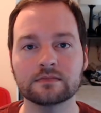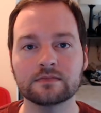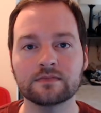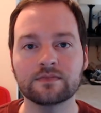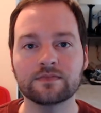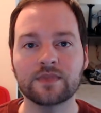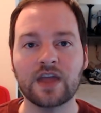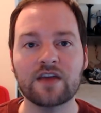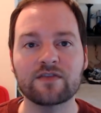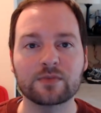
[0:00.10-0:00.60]

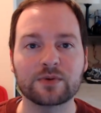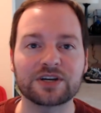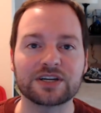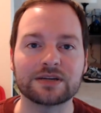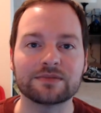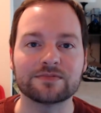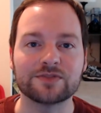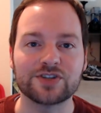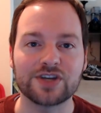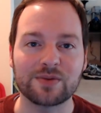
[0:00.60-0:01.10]
Hey everybody,
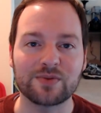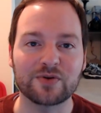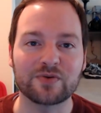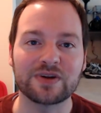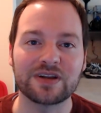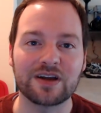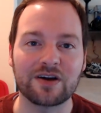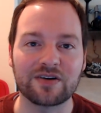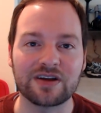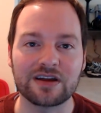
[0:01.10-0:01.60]
Jay
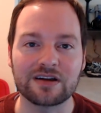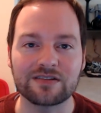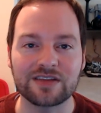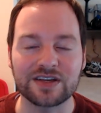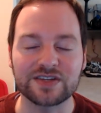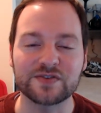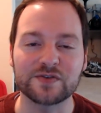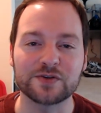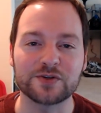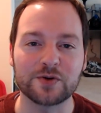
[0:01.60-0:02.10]
Barino here,
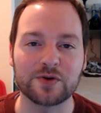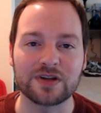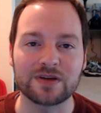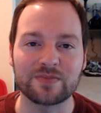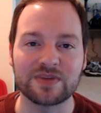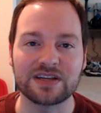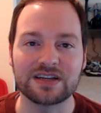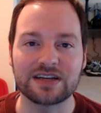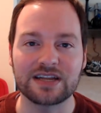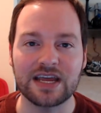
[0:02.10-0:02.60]
thanks for joining
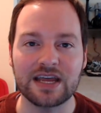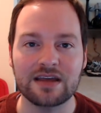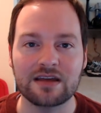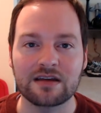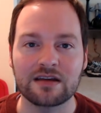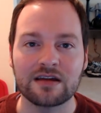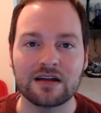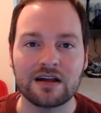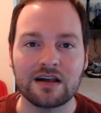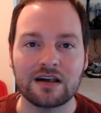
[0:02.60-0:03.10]
me today.
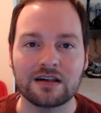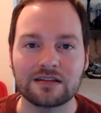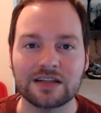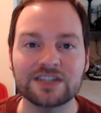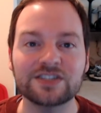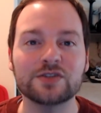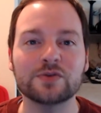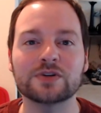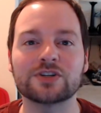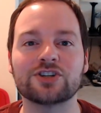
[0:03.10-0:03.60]
Let's
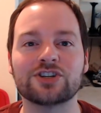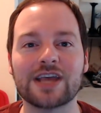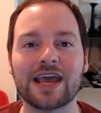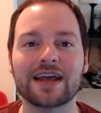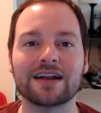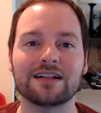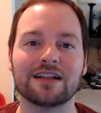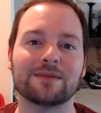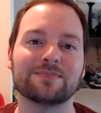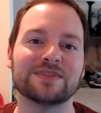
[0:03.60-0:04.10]
do a
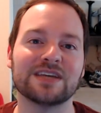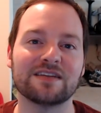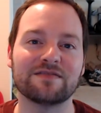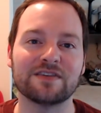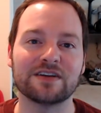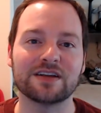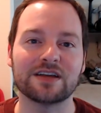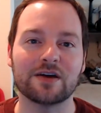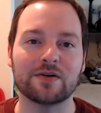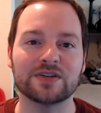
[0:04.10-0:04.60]
channel update
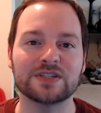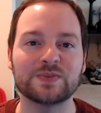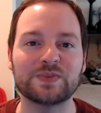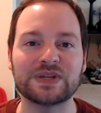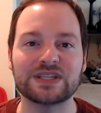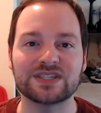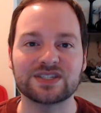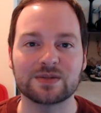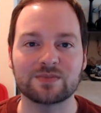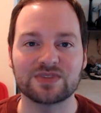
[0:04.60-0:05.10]
video. It's
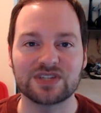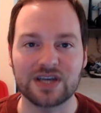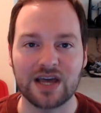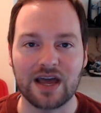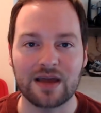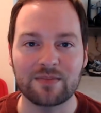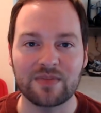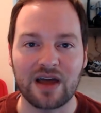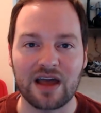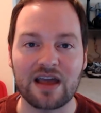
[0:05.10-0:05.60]
been some
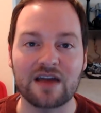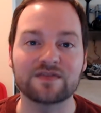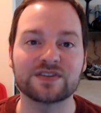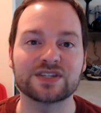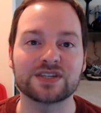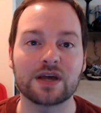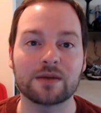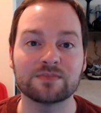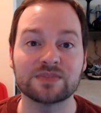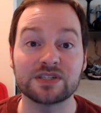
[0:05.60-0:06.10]
time. I have
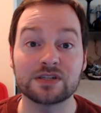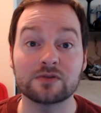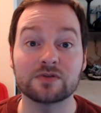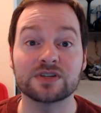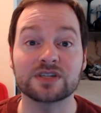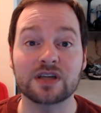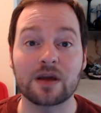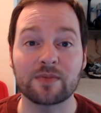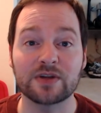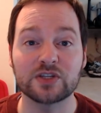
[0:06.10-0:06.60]
some
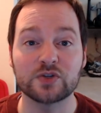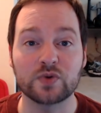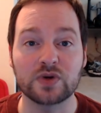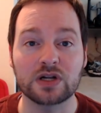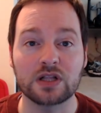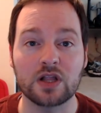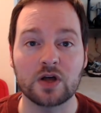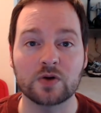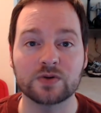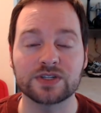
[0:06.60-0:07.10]
series coming to a
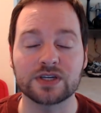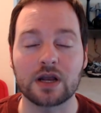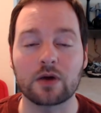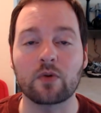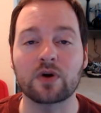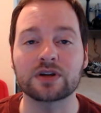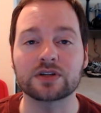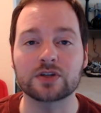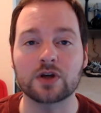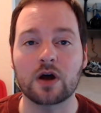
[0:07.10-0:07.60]
close and I
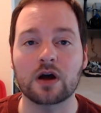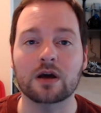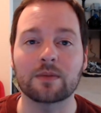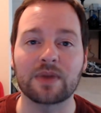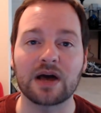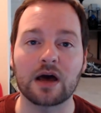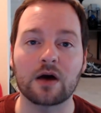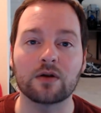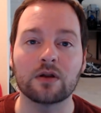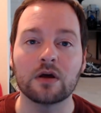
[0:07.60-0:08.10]
want to talk
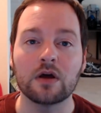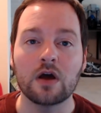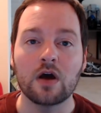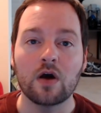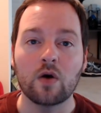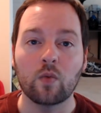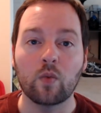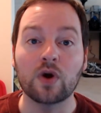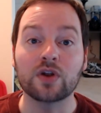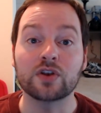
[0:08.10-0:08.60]
about
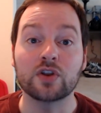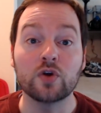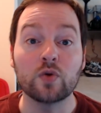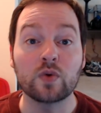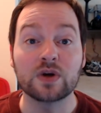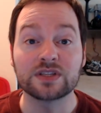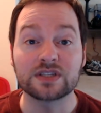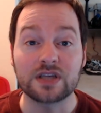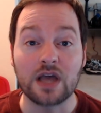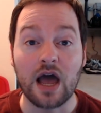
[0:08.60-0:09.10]
what new
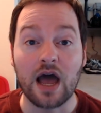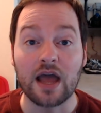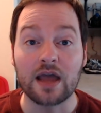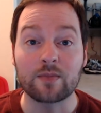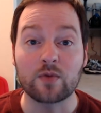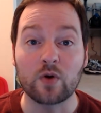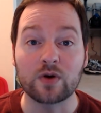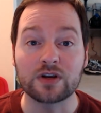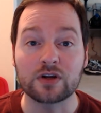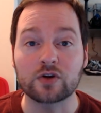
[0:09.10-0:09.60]
ones I am
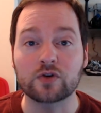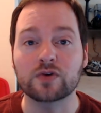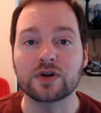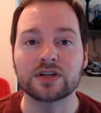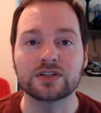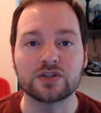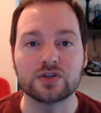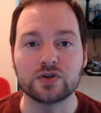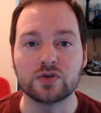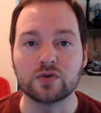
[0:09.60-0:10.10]
going to
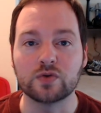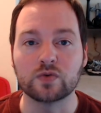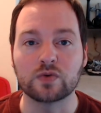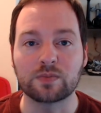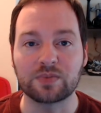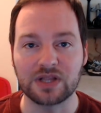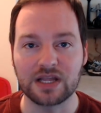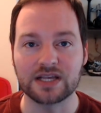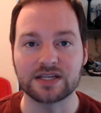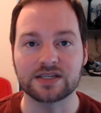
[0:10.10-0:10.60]
create to
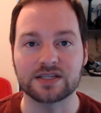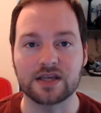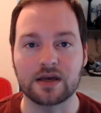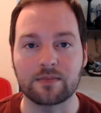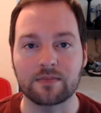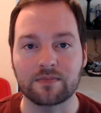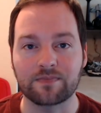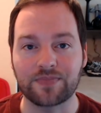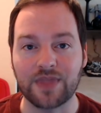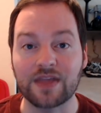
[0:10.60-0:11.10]
replace them.
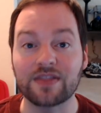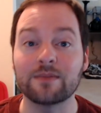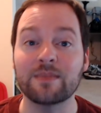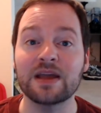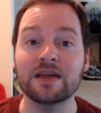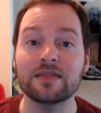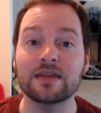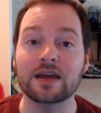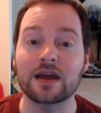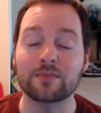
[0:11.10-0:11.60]
And the
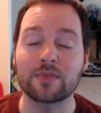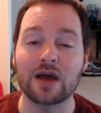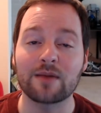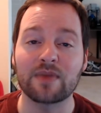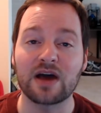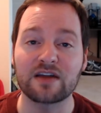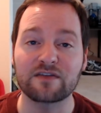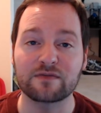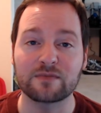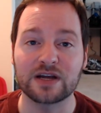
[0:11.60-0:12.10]
main thing on my
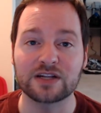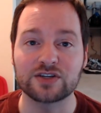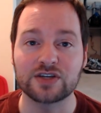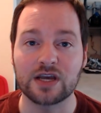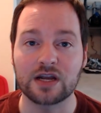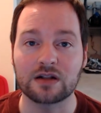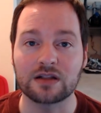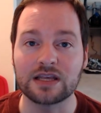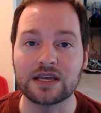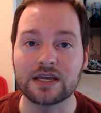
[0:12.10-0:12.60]
mind for my
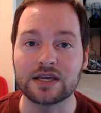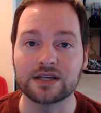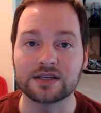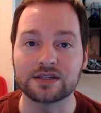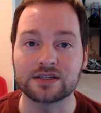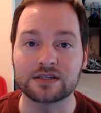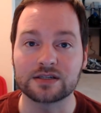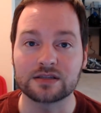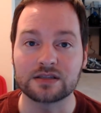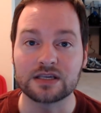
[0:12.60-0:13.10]
channel
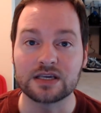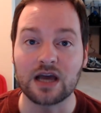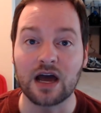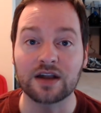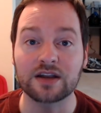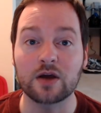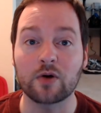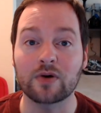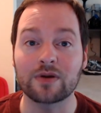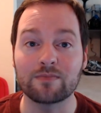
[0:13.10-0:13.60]
is the
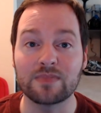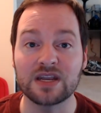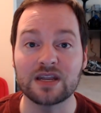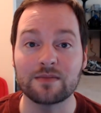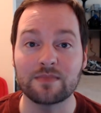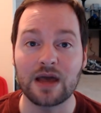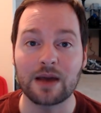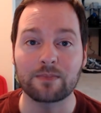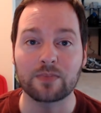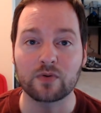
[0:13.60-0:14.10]
ongoing
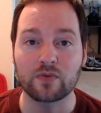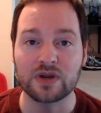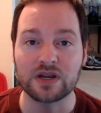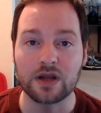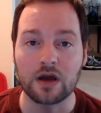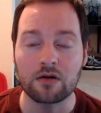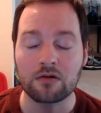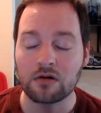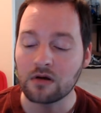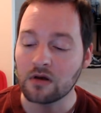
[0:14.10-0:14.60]
mini-map
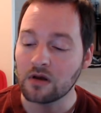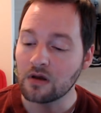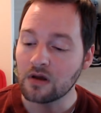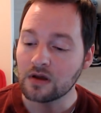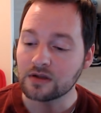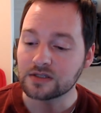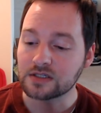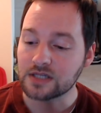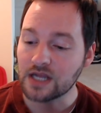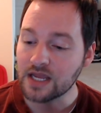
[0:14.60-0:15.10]
Barino.
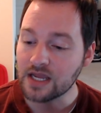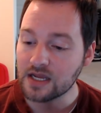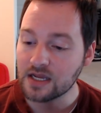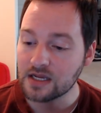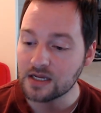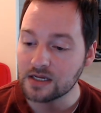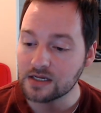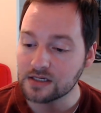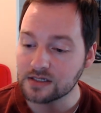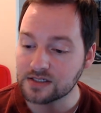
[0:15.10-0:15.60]
Today
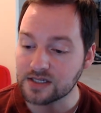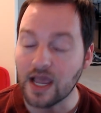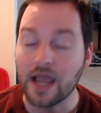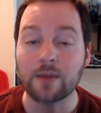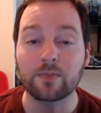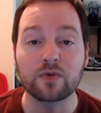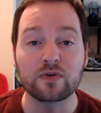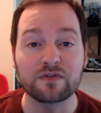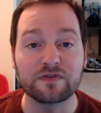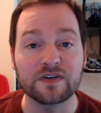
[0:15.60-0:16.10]
is
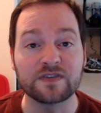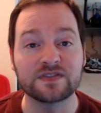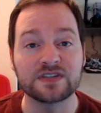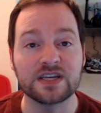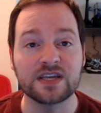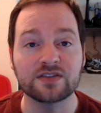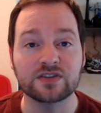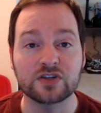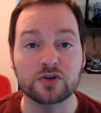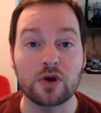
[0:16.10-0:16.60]
April
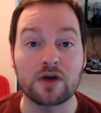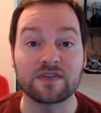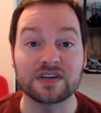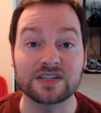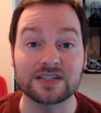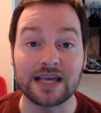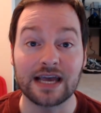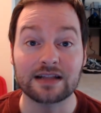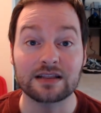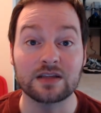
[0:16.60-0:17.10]
15th, so you have
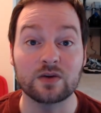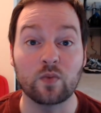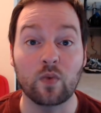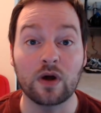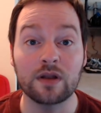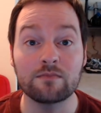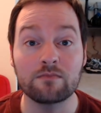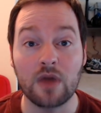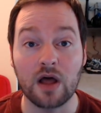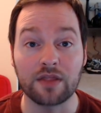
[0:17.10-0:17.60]
exactly
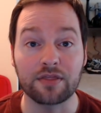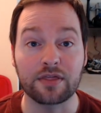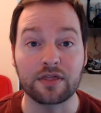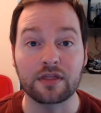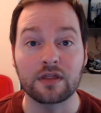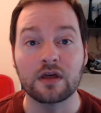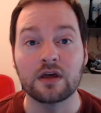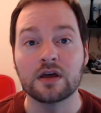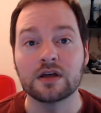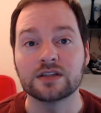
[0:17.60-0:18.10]
1 month
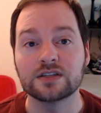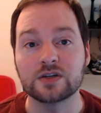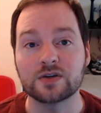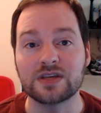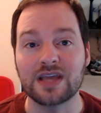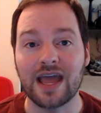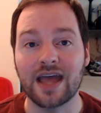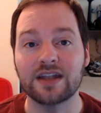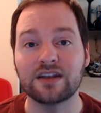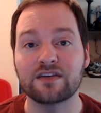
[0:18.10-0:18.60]
till
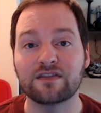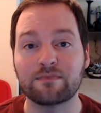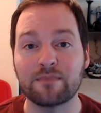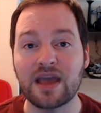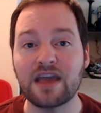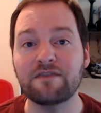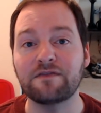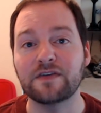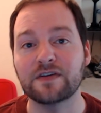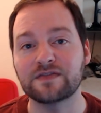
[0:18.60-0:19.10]
the end of
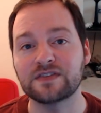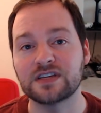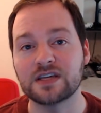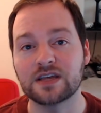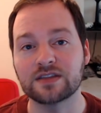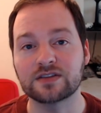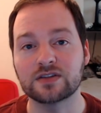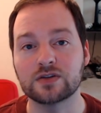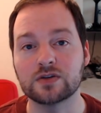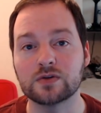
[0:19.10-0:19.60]
May
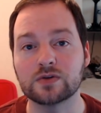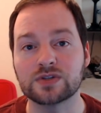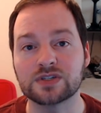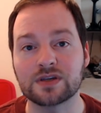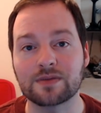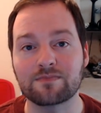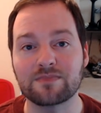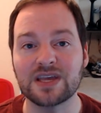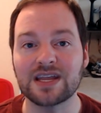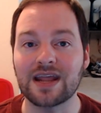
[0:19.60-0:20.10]
15th to
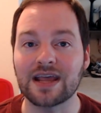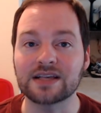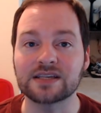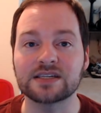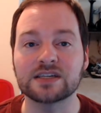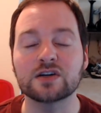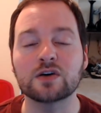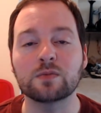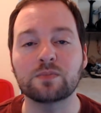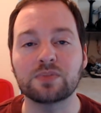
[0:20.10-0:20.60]
submit a single